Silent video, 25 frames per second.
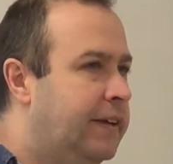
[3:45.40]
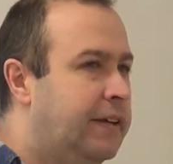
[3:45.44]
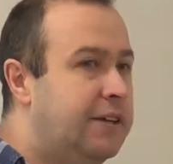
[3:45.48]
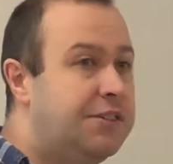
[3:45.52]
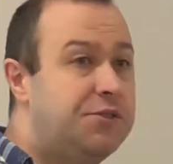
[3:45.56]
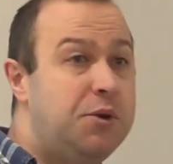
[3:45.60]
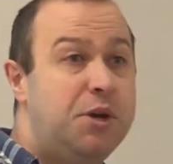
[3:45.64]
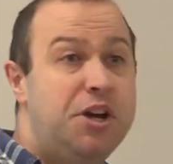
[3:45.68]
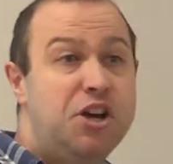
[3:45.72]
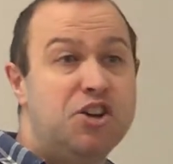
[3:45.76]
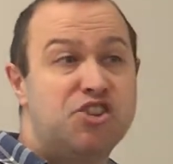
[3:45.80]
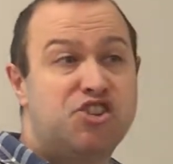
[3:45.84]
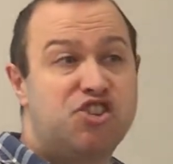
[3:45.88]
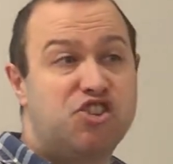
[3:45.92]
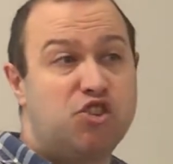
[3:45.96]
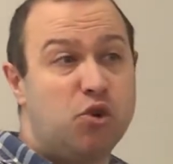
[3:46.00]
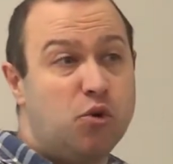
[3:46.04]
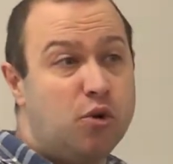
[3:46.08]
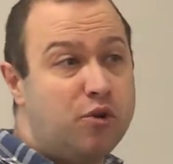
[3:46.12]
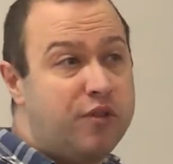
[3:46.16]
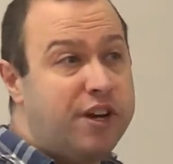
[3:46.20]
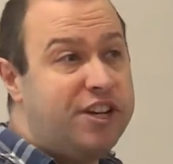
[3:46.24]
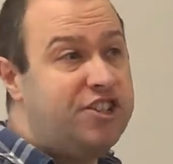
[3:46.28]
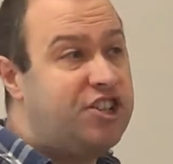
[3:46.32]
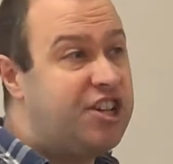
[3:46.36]
So in our
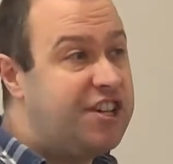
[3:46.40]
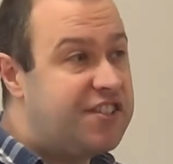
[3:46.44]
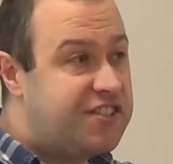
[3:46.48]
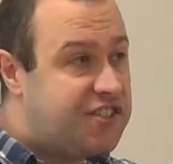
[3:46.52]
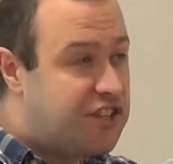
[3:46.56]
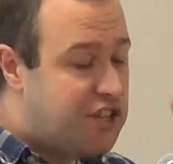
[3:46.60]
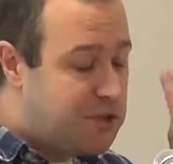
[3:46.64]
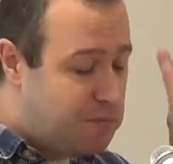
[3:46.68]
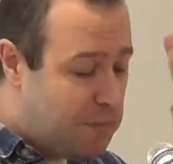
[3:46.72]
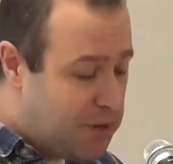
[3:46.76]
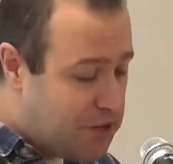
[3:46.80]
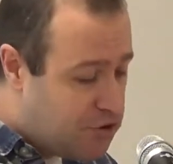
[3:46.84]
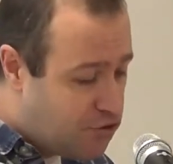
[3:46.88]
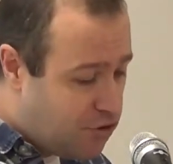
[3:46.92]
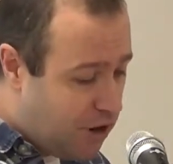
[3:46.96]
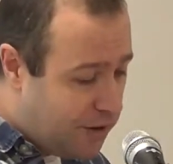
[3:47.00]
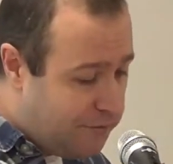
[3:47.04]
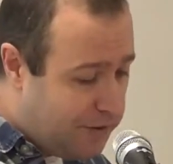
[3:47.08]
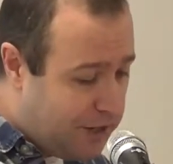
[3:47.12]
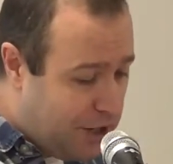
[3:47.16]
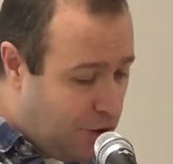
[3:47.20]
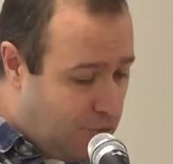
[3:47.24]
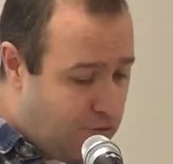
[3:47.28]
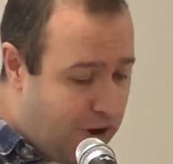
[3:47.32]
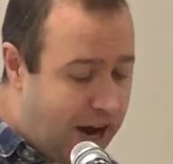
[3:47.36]
story, Jesus has been
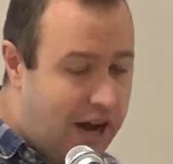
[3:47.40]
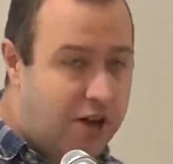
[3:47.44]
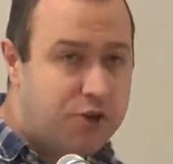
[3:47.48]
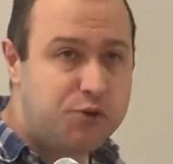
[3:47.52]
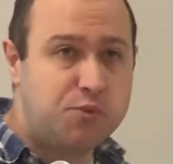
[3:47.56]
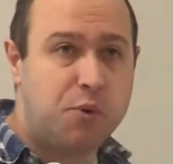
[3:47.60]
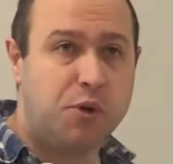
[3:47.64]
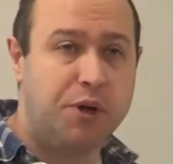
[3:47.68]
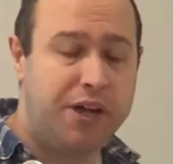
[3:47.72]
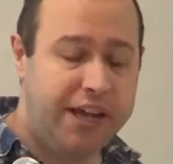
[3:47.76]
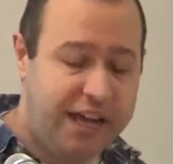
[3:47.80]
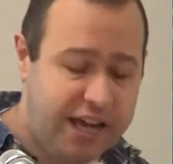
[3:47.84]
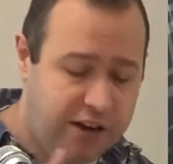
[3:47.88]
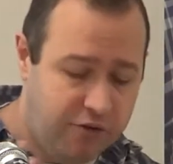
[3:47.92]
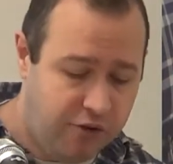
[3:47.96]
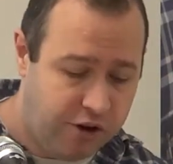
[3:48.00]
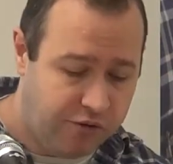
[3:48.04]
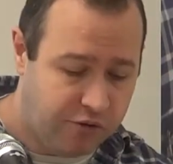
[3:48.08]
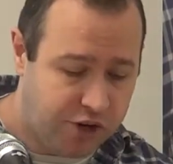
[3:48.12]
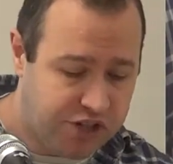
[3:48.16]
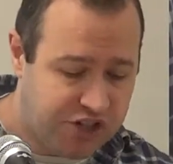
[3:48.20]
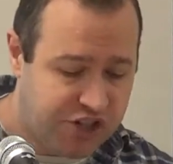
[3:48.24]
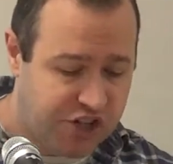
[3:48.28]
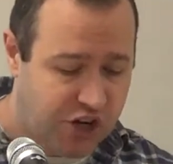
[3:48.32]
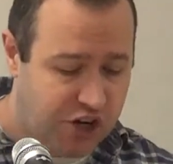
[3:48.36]
travelling around. Well, here he
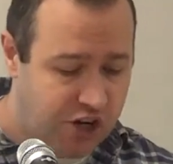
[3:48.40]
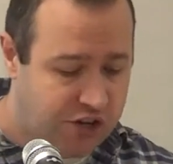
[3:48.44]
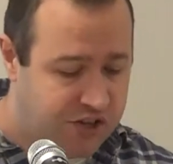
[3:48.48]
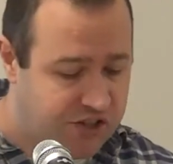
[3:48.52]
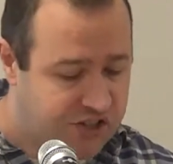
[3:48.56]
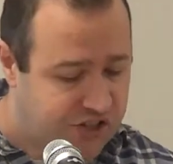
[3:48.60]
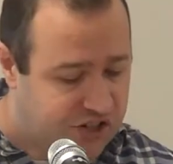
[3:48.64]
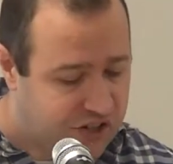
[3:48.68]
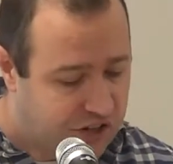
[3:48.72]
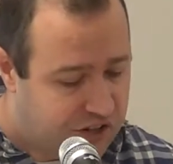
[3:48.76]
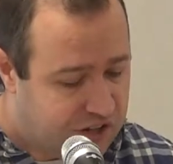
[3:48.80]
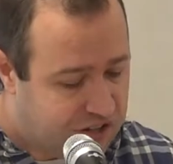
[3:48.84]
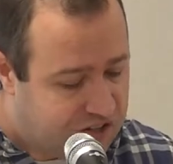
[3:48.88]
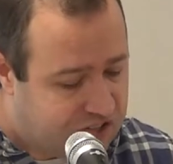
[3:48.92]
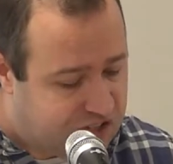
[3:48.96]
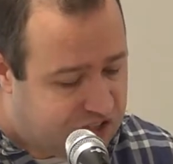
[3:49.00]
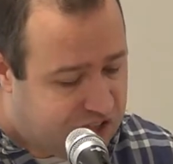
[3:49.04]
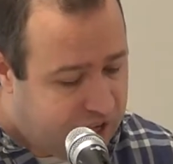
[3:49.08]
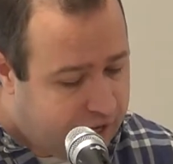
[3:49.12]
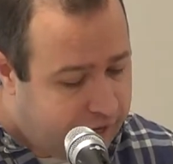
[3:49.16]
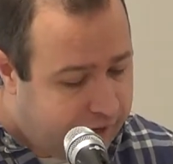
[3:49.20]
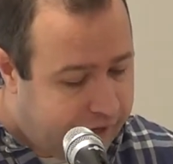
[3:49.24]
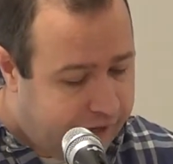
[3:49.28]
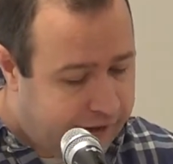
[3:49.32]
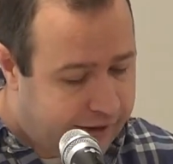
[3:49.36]
returns to the
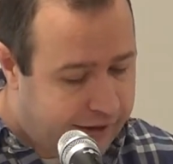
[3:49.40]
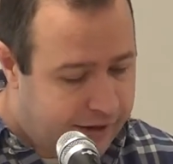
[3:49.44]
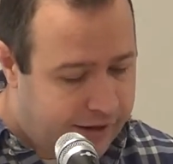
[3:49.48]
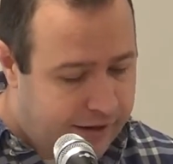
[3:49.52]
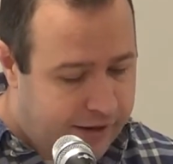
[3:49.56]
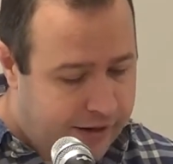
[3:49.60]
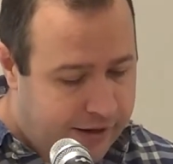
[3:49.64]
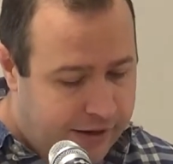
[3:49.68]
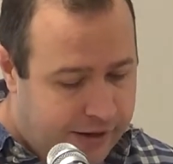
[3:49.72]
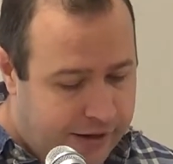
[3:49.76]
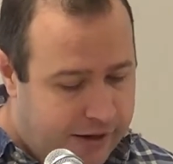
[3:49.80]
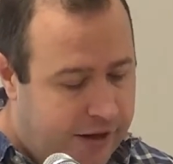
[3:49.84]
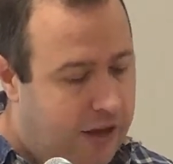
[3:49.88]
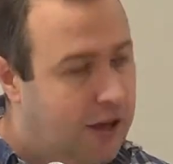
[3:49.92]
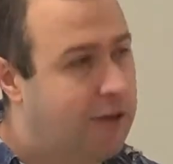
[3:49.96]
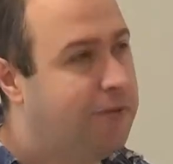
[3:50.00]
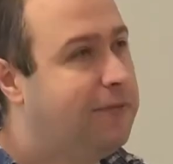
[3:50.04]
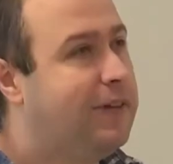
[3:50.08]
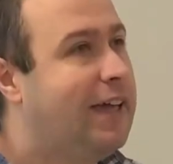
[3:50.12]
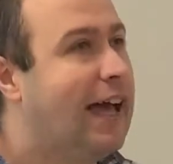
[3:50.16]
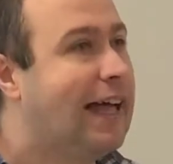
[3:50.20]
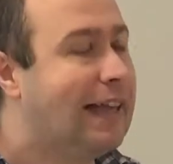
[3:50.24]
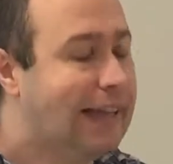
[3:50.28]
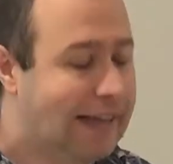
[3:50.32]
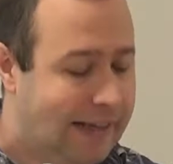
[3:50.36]
sea
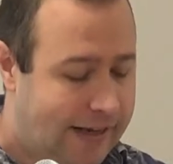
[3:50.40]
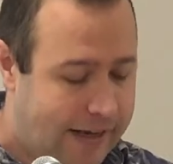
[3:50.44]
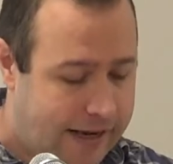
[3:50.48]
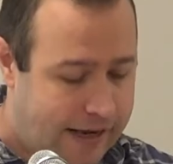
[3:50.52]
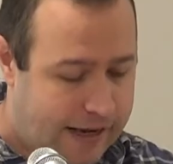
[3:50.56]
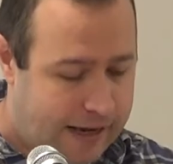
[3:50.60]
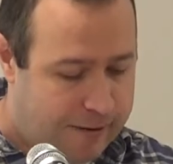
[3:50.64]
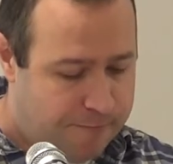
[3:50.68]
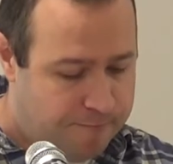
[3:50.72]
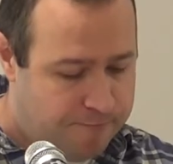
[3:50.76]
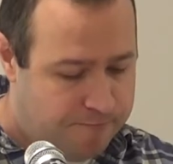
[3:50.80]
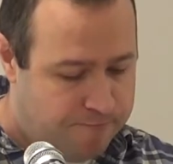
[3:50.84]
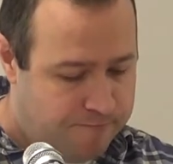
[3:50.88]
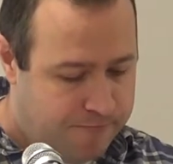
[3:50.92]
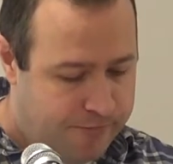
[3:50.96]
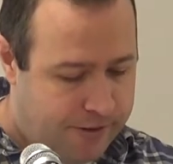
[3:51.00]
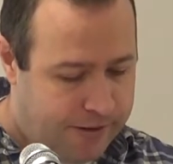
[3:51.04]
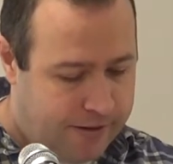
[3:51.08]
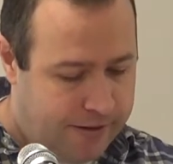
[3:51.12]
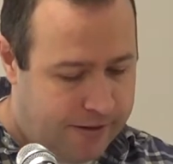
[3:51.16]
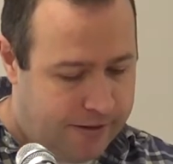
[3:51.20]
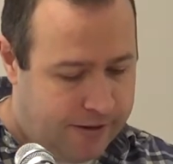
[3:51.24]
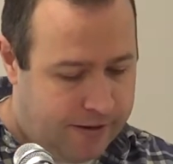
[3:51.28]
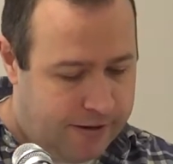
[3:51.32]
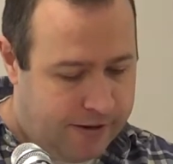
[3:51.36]
of Galilee.
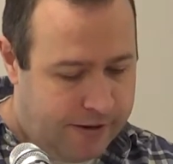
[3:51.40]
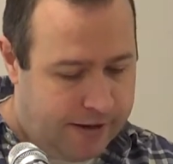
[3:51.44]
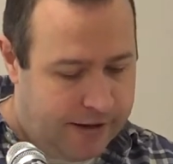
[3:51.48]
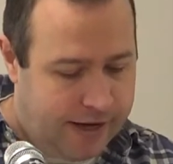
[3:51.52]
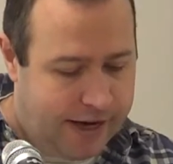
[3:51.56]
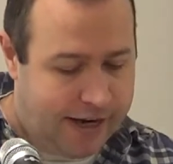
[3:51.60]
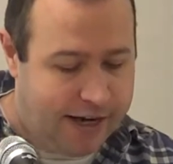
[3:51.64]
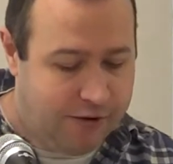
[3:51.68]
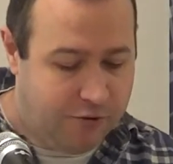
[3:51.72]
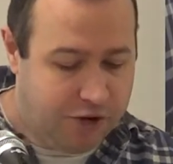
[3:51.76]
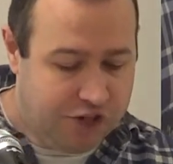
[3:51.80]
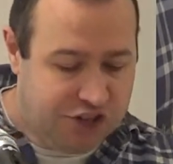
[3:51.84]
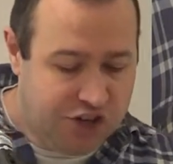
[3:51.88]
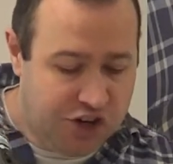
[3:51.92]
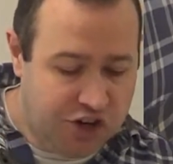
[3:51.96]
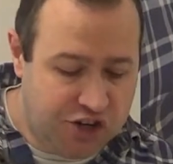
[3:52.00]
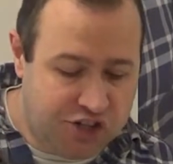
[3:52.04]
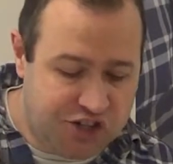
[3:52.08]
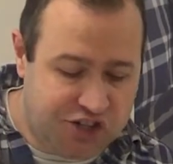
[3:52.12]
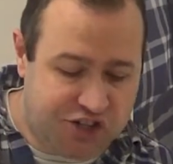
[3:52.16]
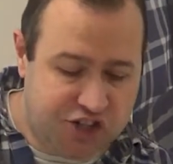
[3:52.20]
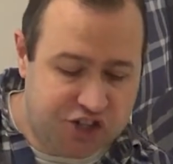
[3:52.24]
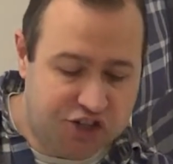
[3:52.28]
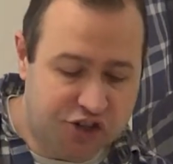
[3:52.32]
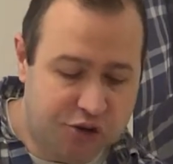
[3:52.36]
And he
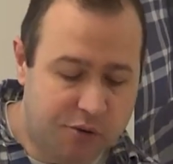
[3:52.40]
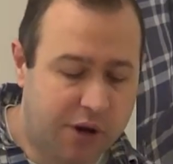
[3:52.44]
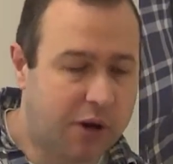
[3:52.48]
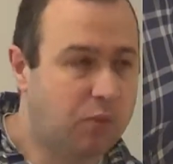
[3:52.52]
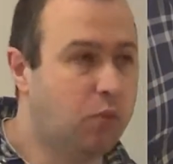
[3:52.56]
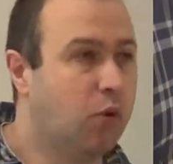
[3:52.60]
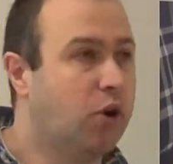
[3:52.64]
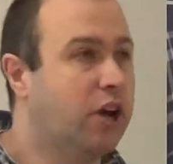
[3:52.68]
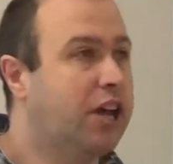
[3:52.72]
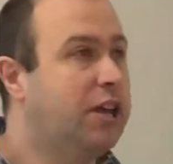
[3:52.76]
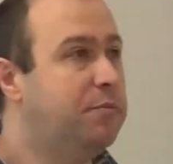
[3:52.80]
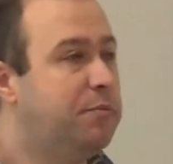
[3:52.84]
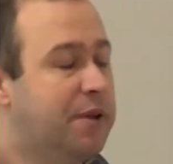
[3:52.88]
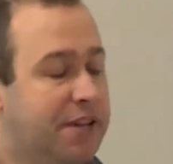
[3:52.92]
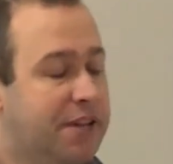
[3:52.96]
returns to doing what he'd